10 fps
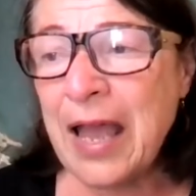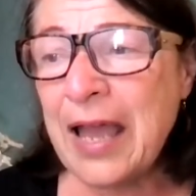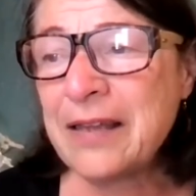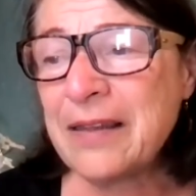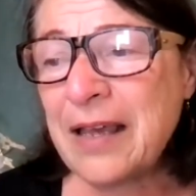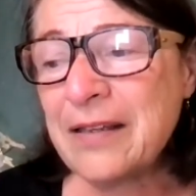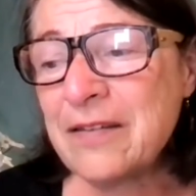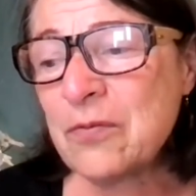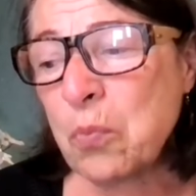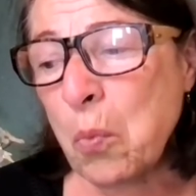And
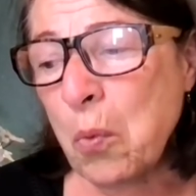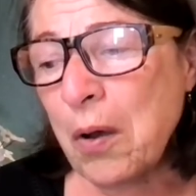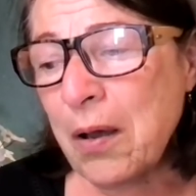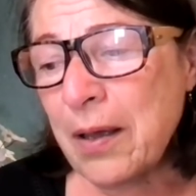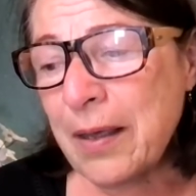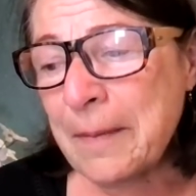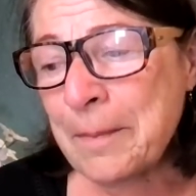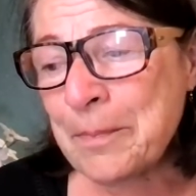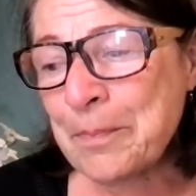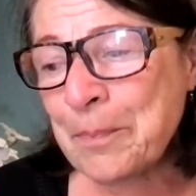that's why
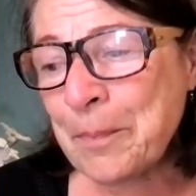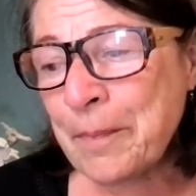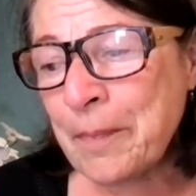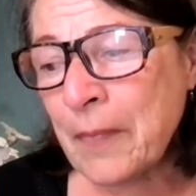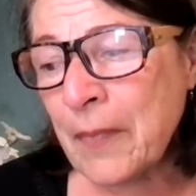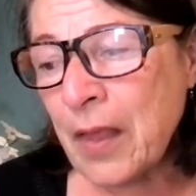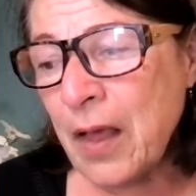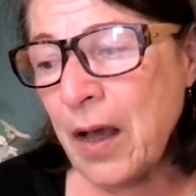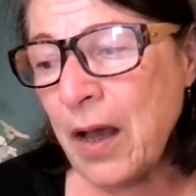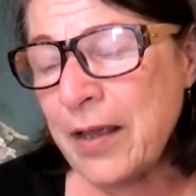
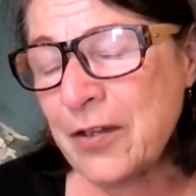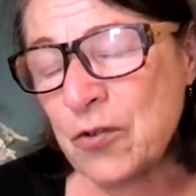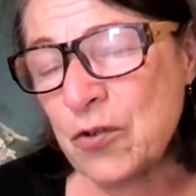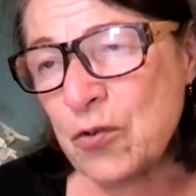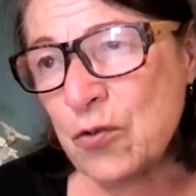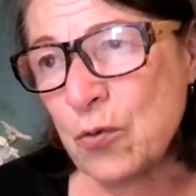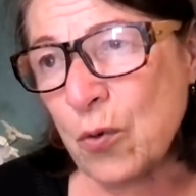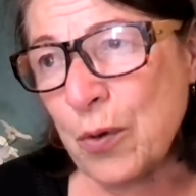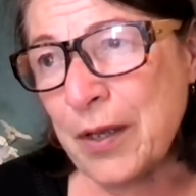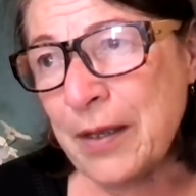I
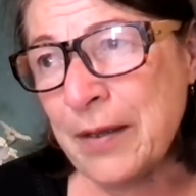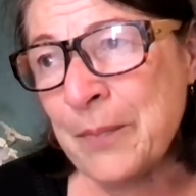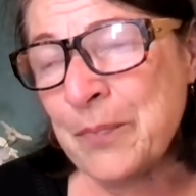enjoy